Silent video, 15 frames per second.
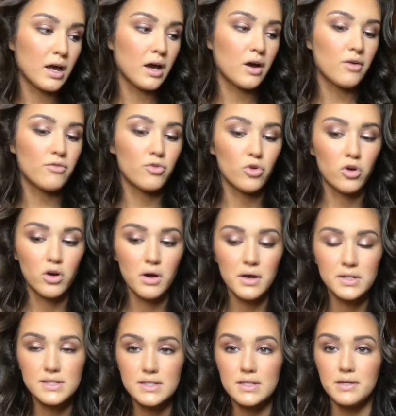Now for
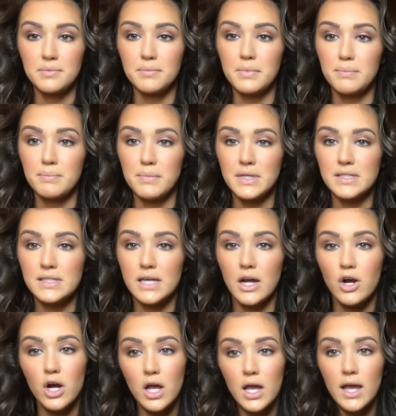some
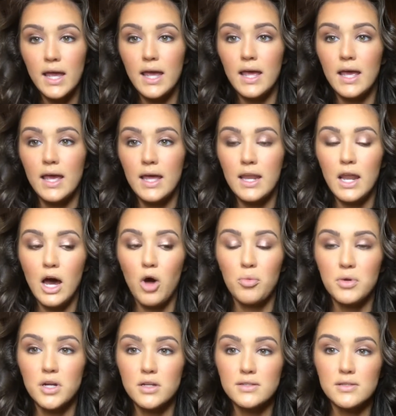mascara, and I'll
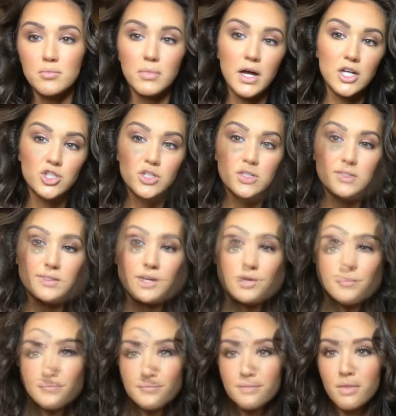put on some lashes and I'll be
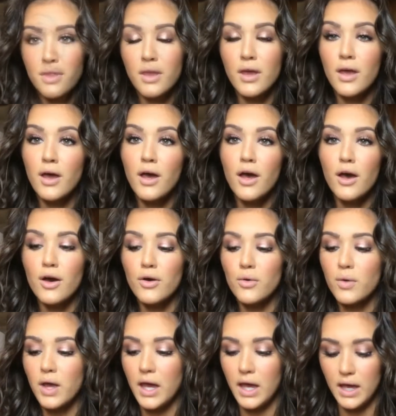right back.
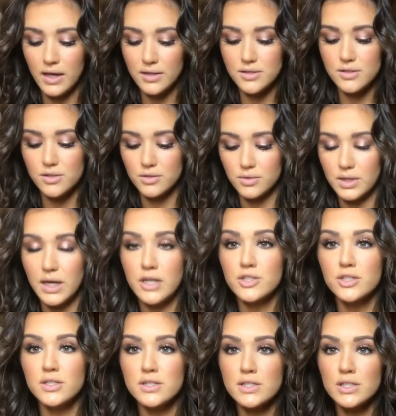Okay, so
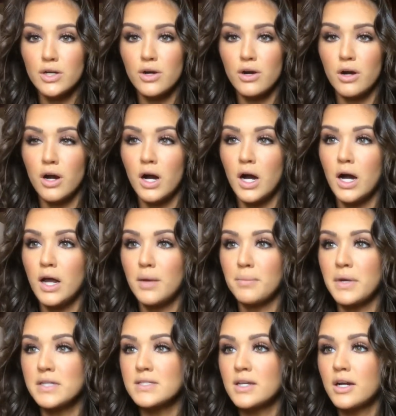lashes are on,
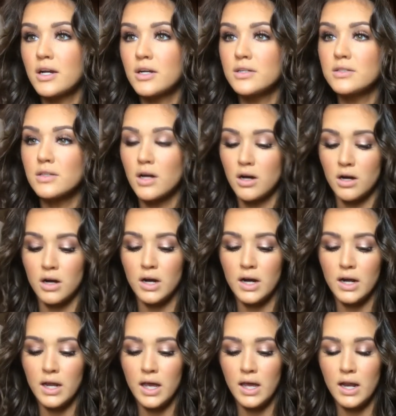mascara is
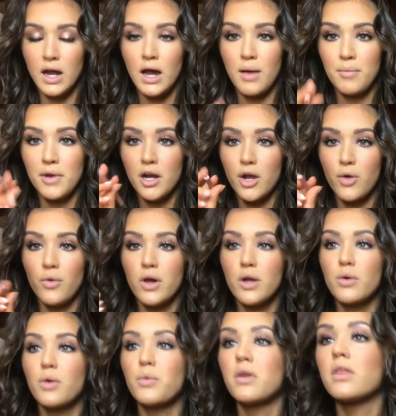on, and I'm gonna go in
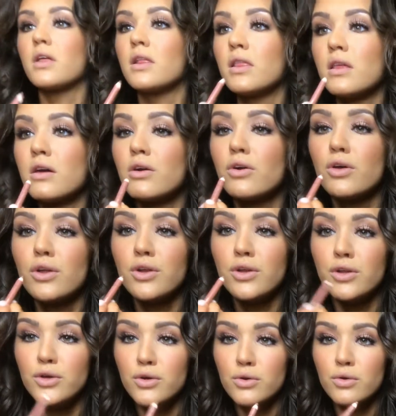with a little
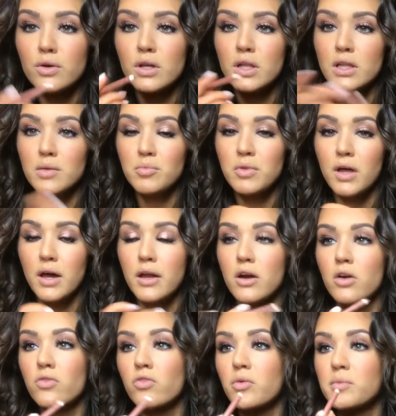nude lip
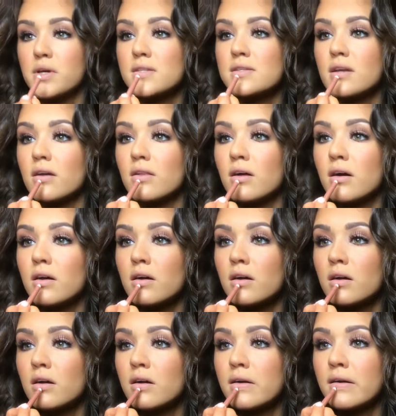liner from Estee
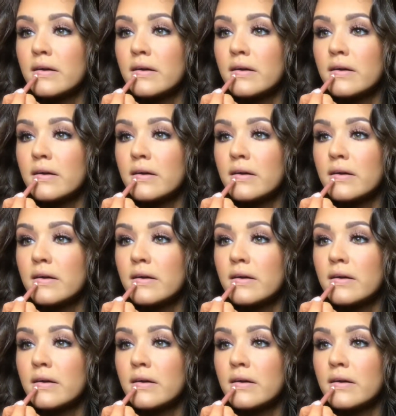Lauder.